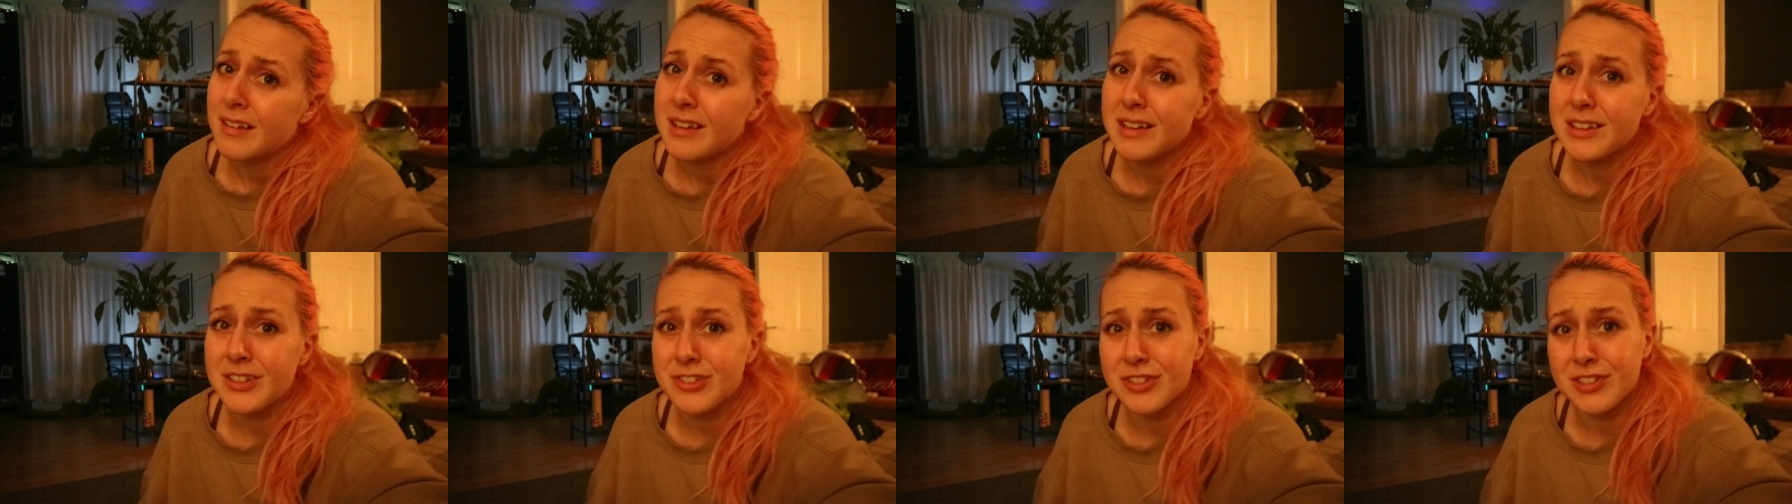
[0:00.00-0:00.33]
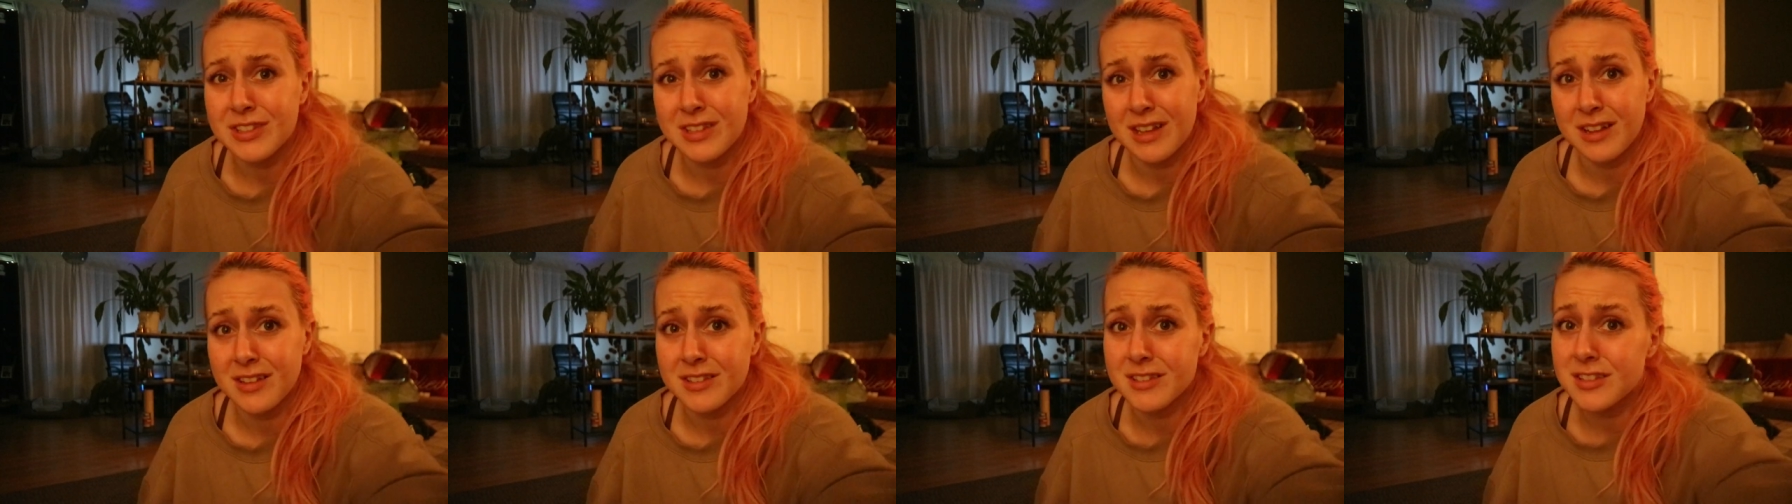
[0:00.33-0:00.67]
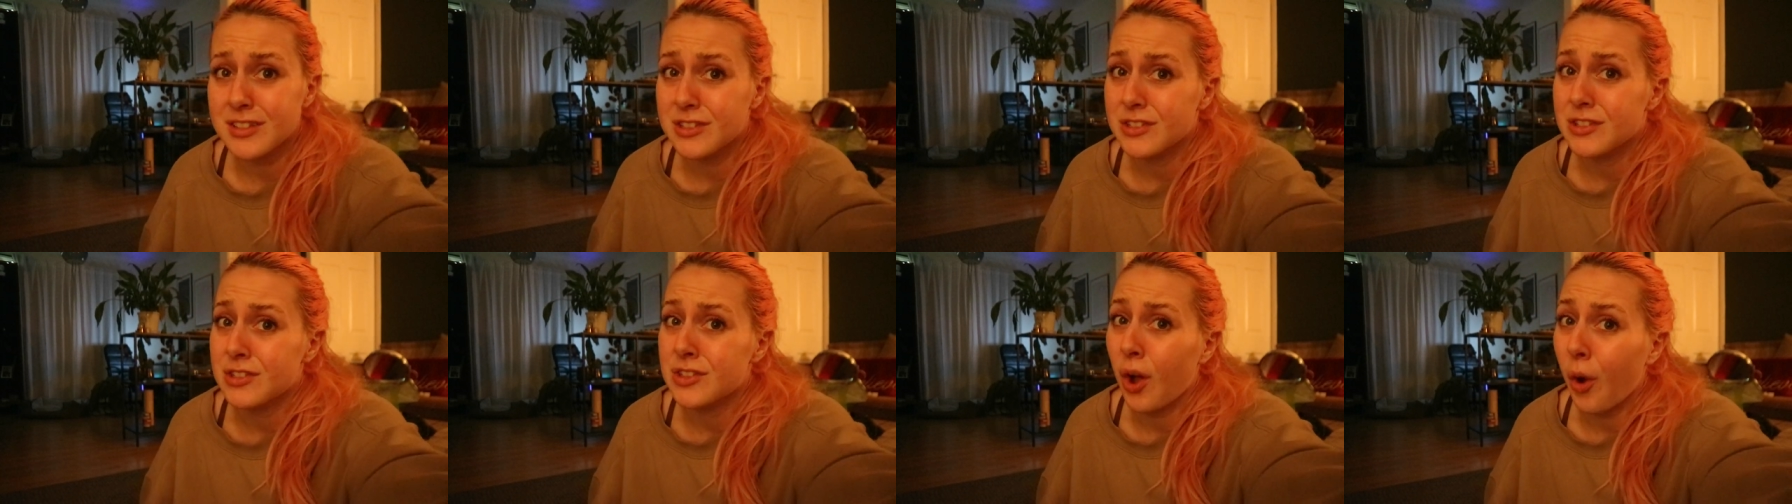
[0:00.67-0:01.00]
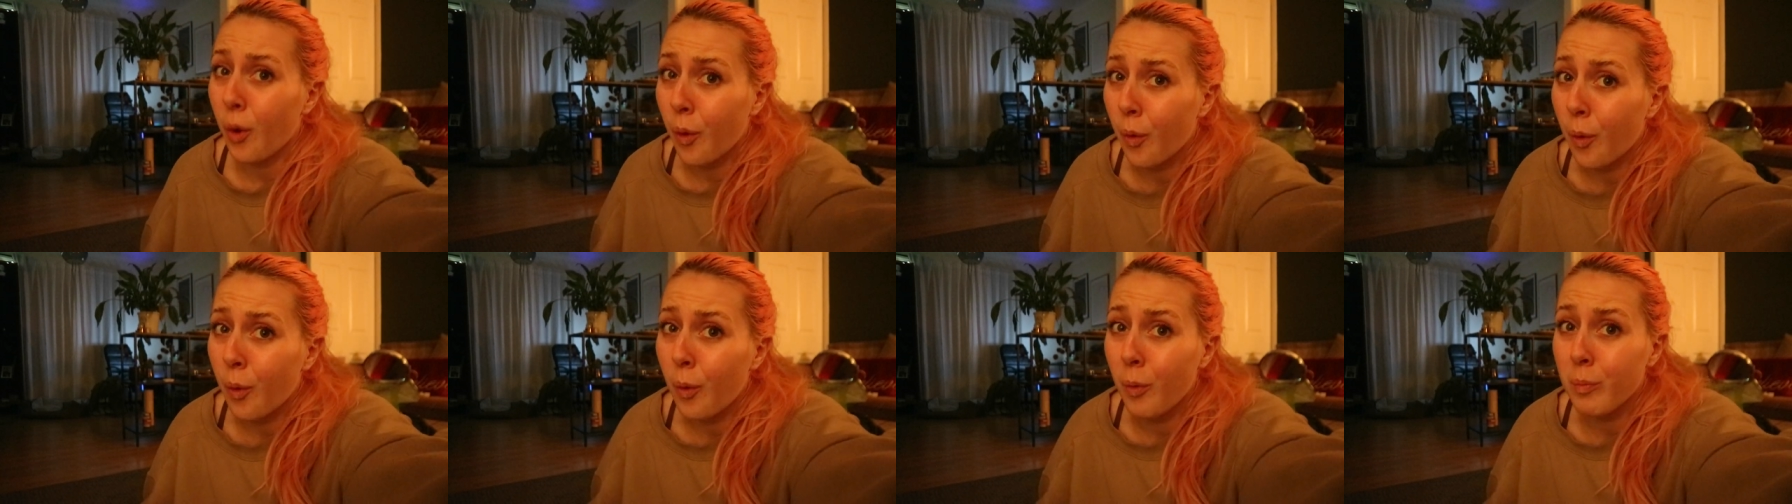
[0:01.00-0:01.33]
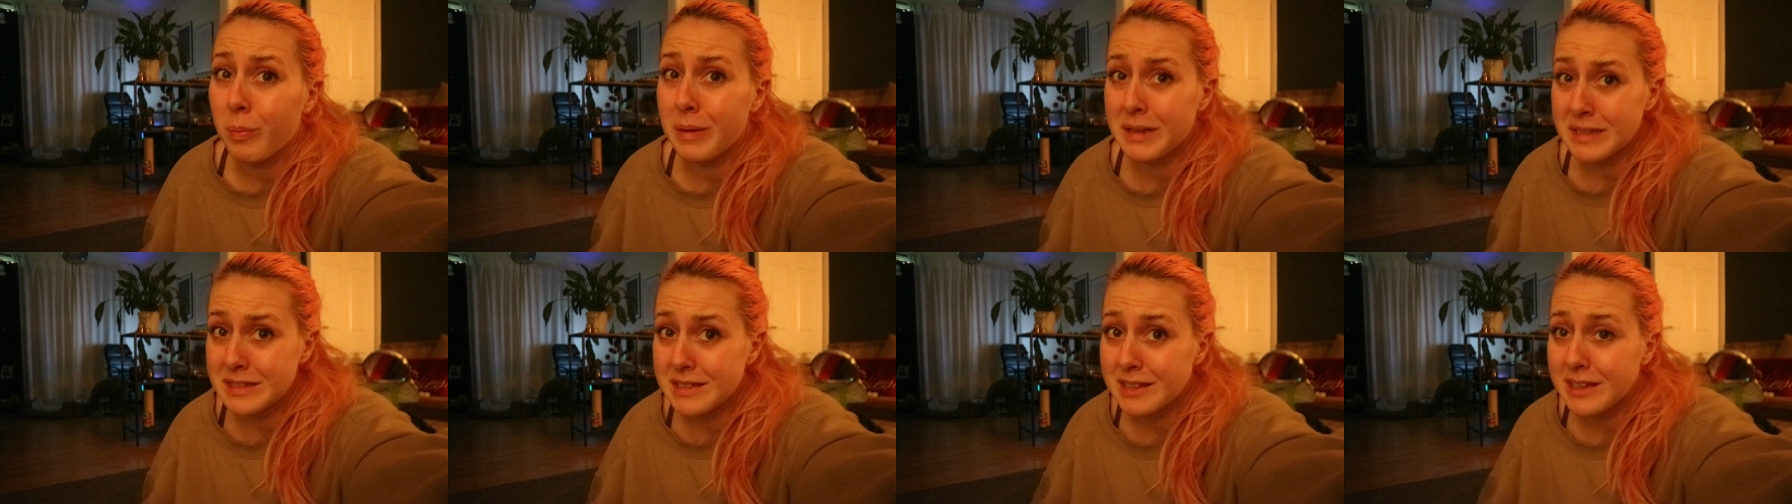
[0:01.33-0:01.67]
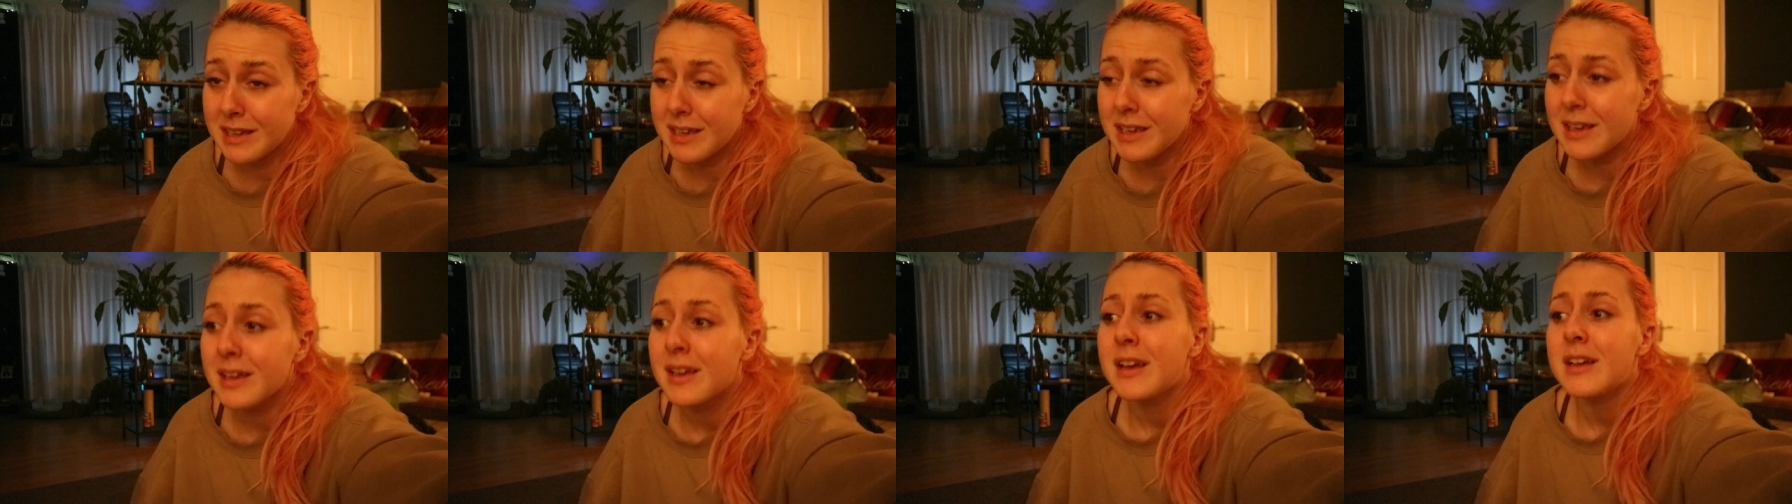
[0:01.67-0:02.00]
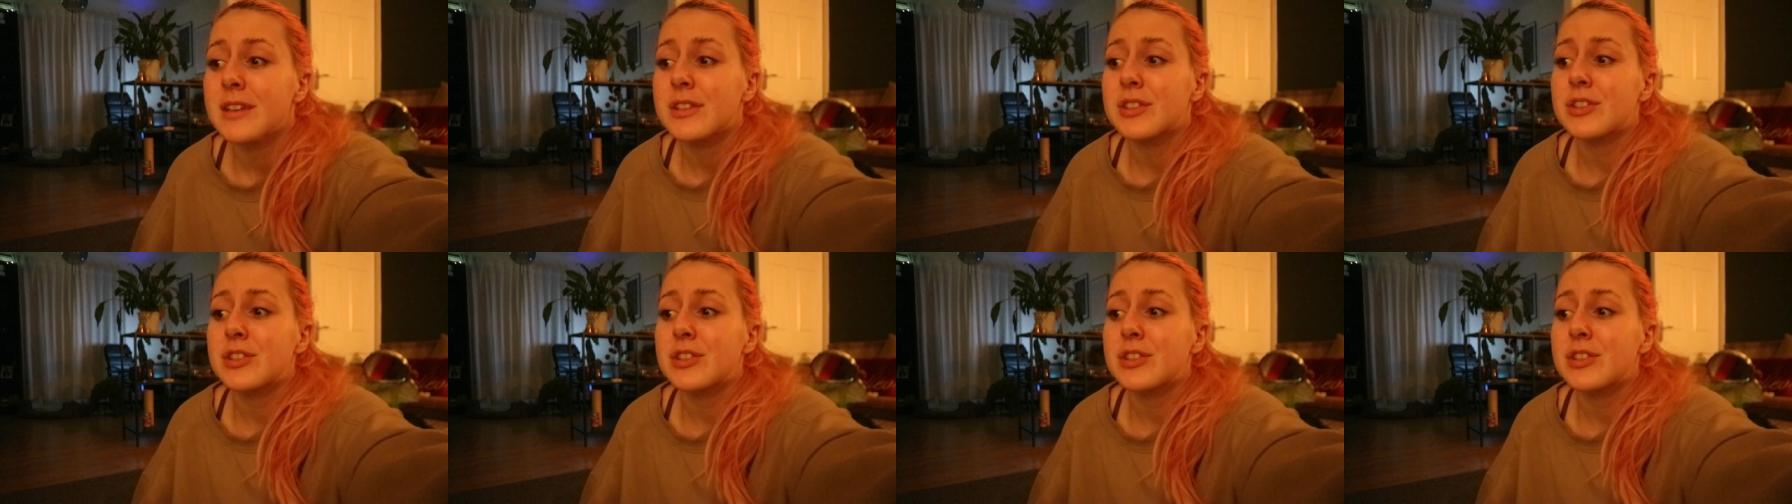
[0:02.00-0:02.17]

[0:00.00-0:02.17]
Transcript: it just gets so busy.